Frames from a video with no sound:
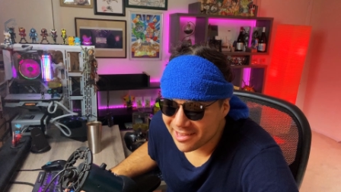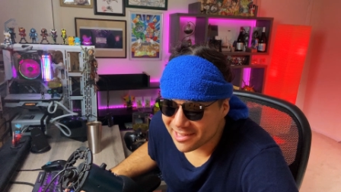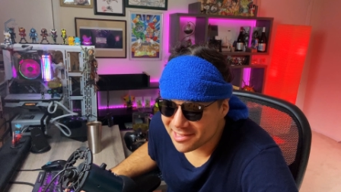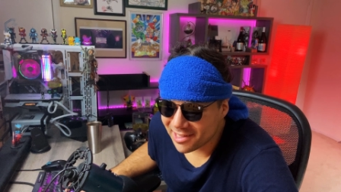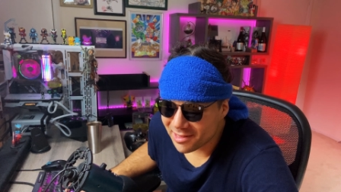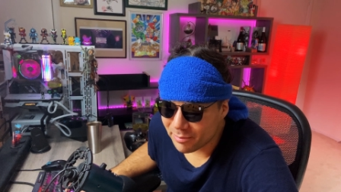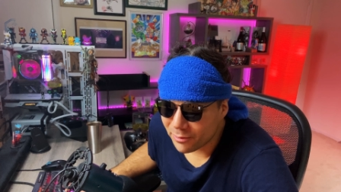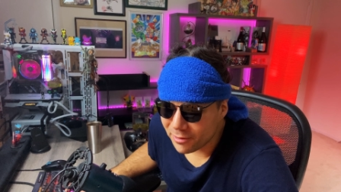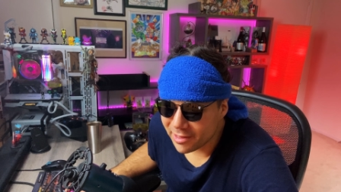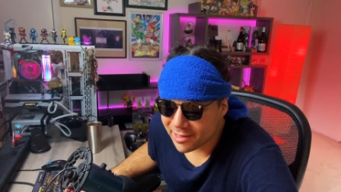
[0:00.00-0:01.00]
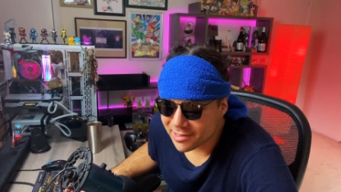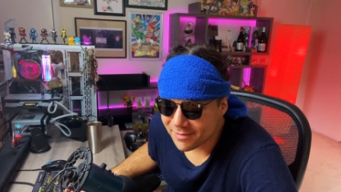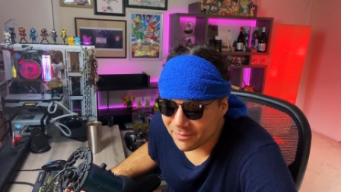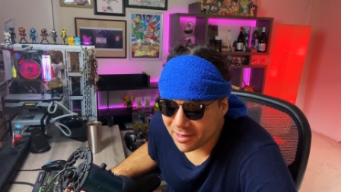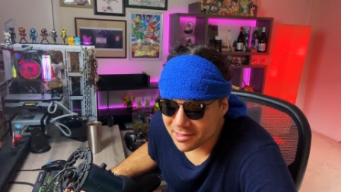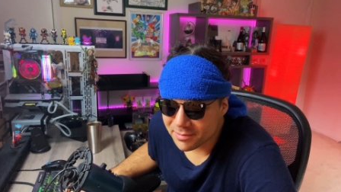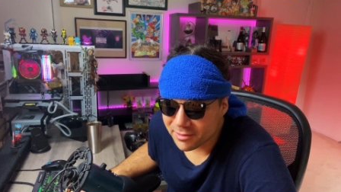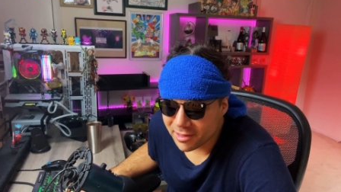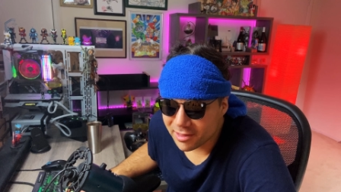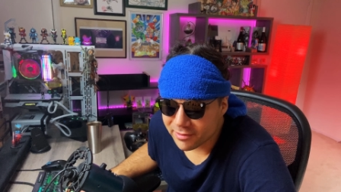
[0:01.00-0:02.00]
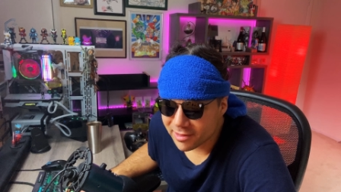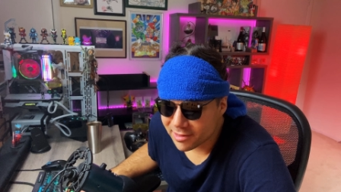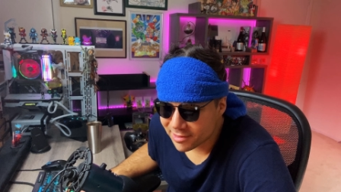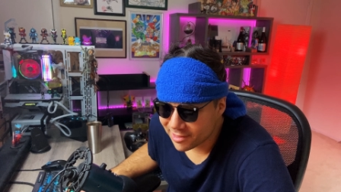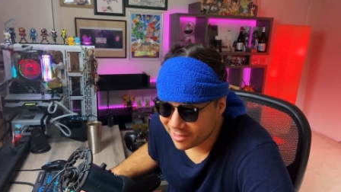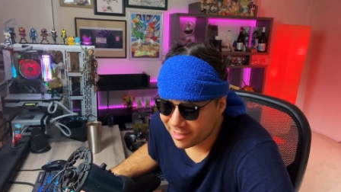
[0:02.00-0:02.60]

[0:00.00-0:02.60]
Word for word: That's not the point. That's impossible, anyways.